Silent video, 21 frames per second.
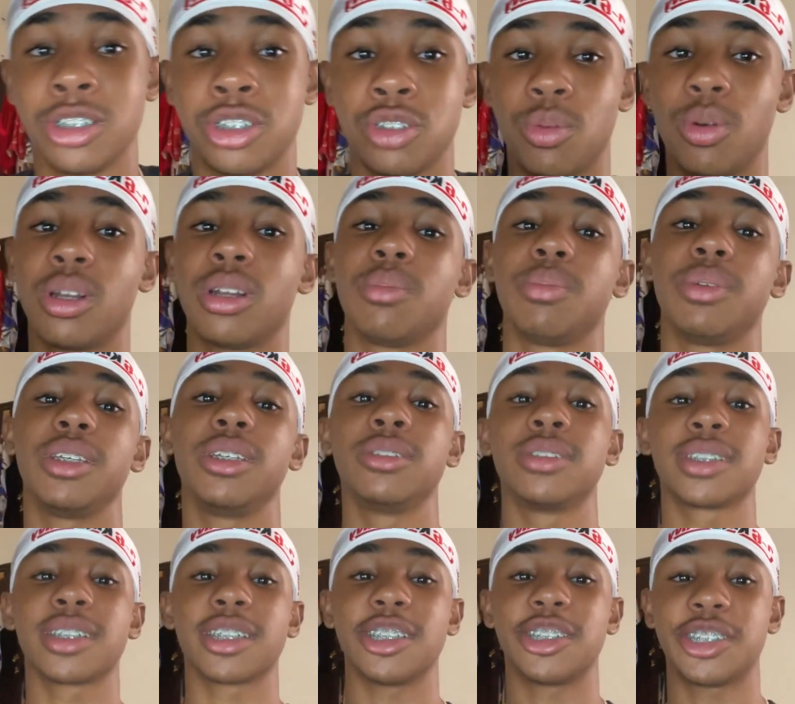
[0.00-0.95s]
you want to be
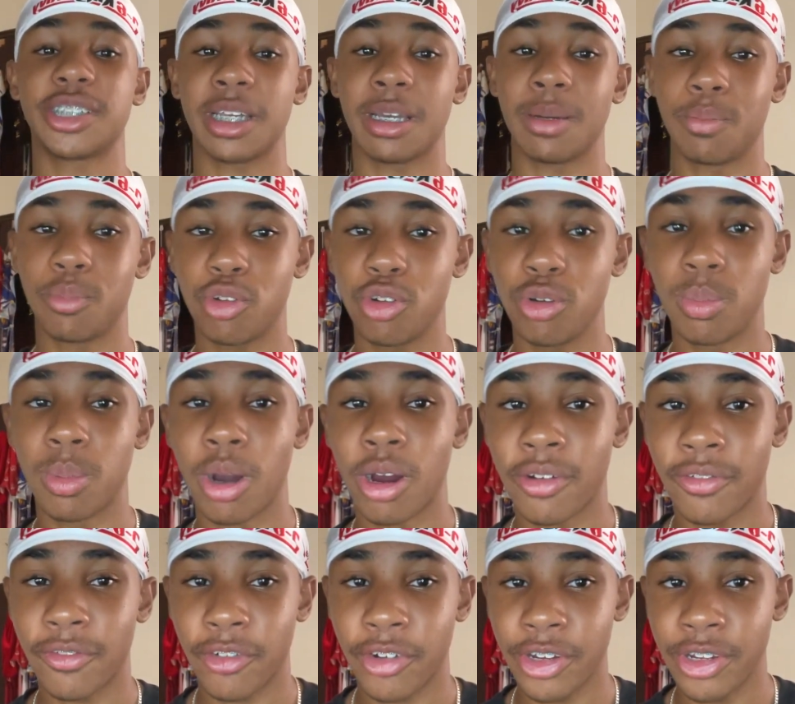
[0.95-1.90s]
using a shampoo bar
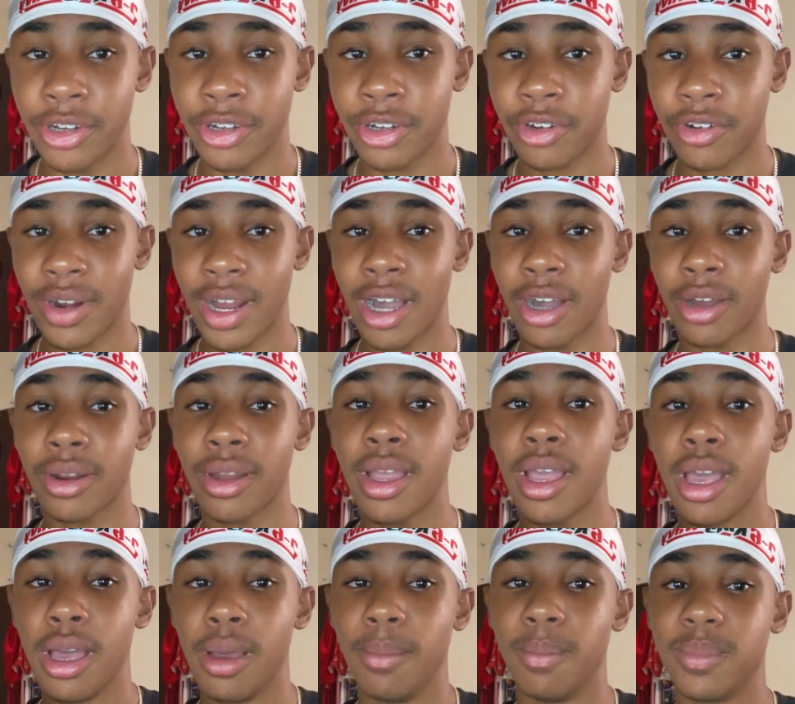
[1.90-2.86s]
for your crown,
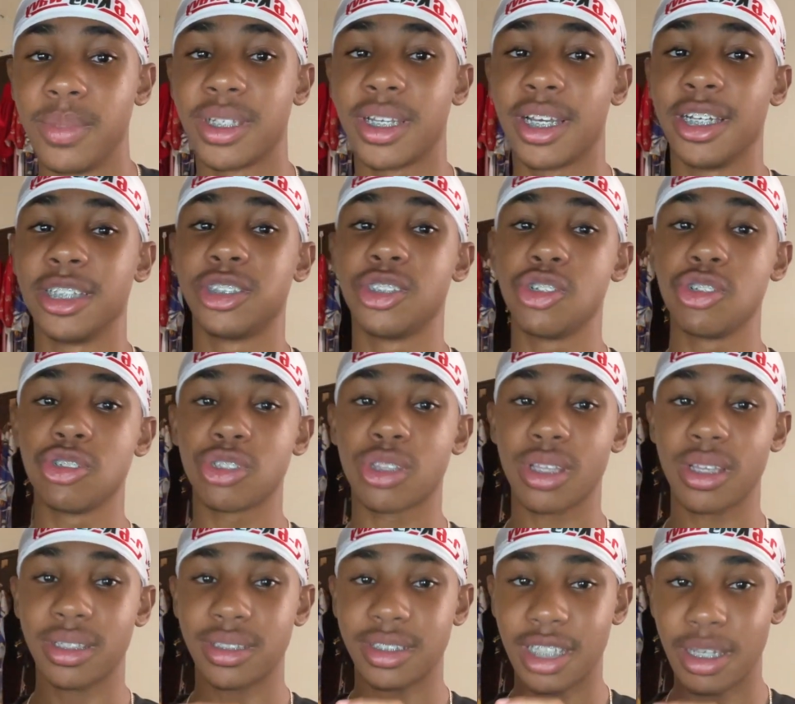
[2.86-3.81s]
because
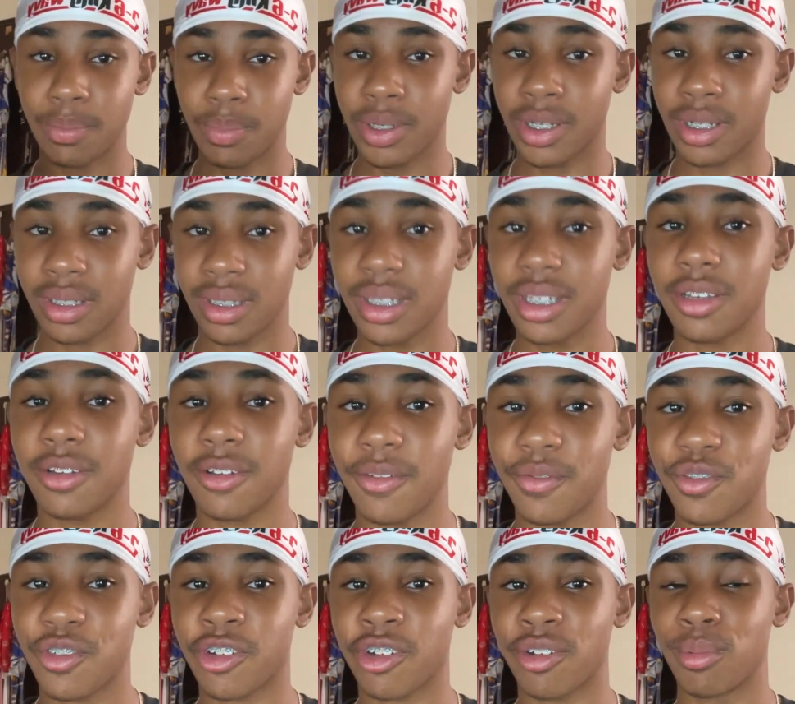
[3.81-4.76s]
usually, typically,
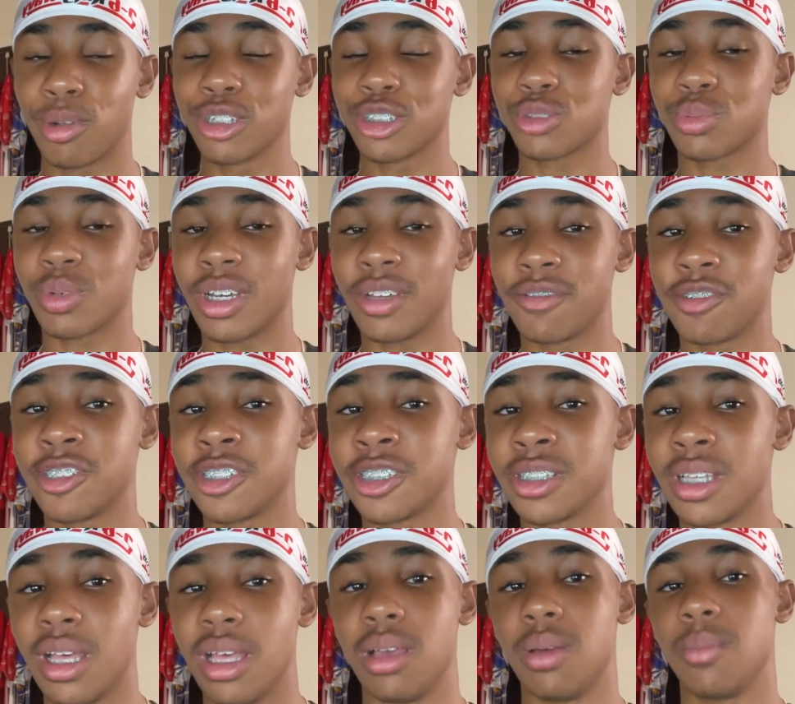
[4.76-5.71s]
for most wavers,
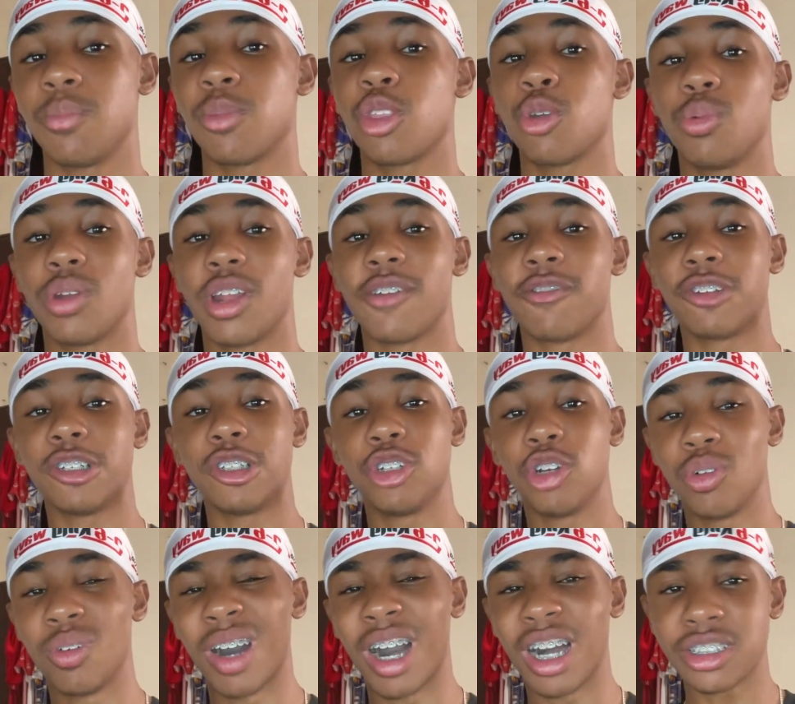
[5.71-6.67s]
whenever you do a
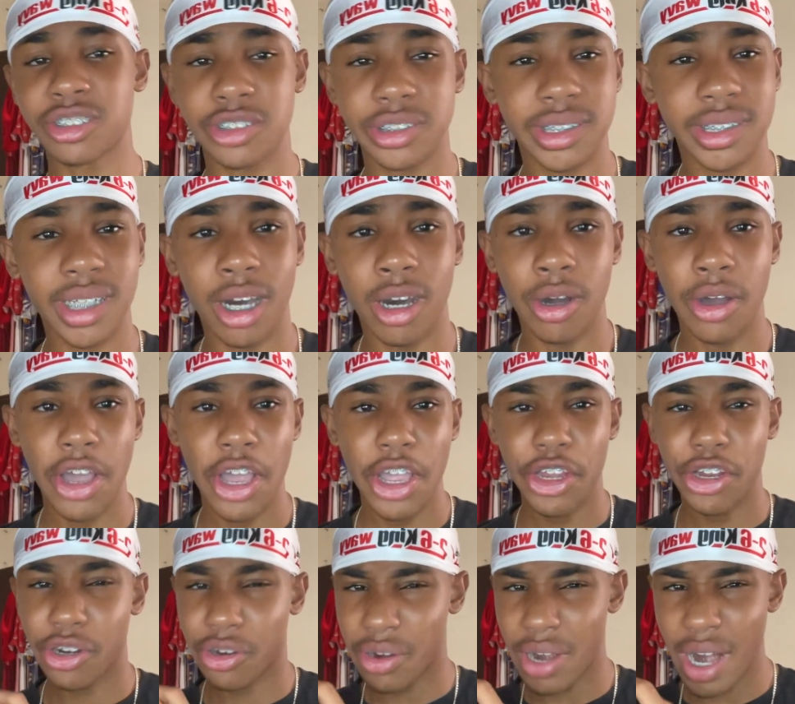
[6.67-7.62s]
washing style,
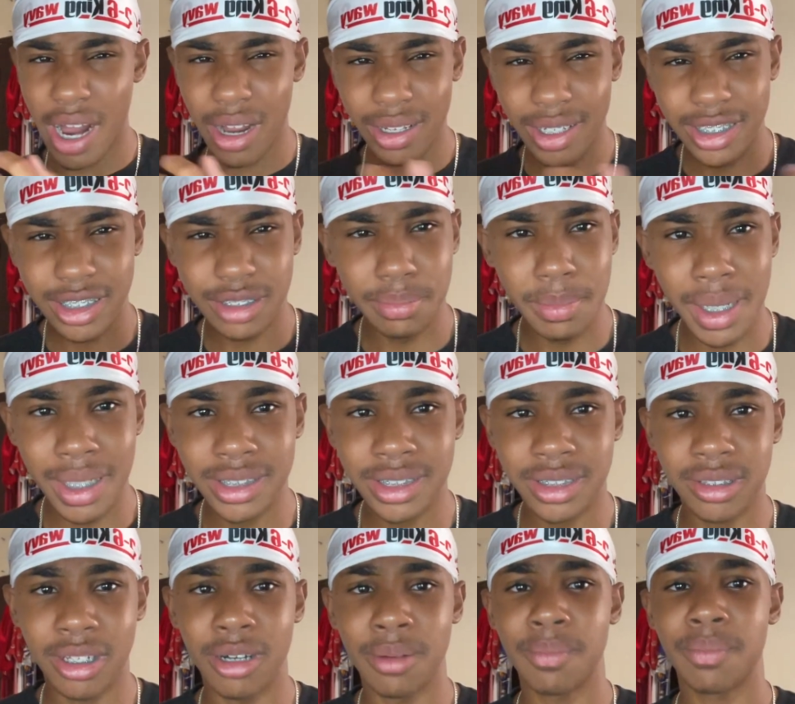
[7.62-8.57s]
your crown gets messed
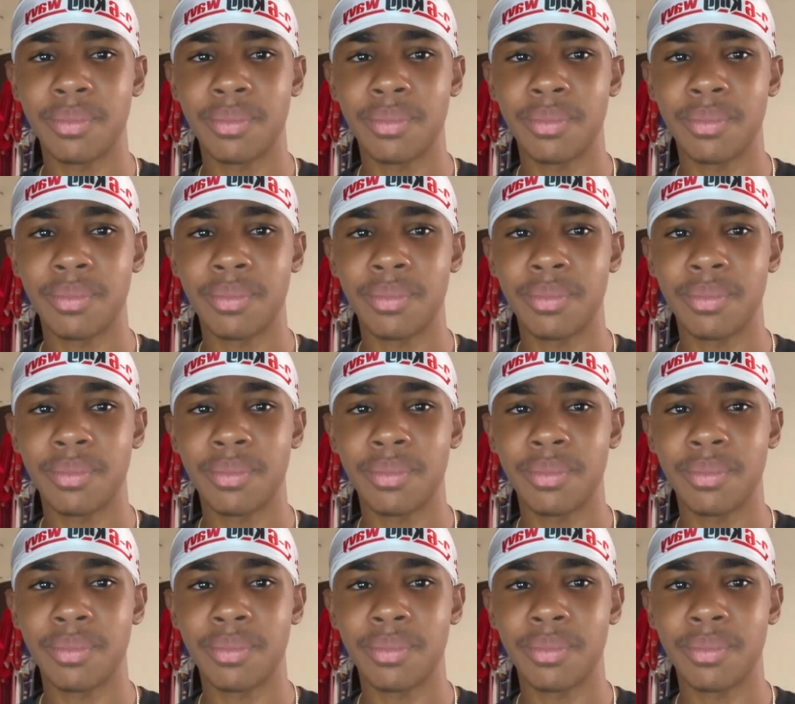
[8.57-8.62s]
up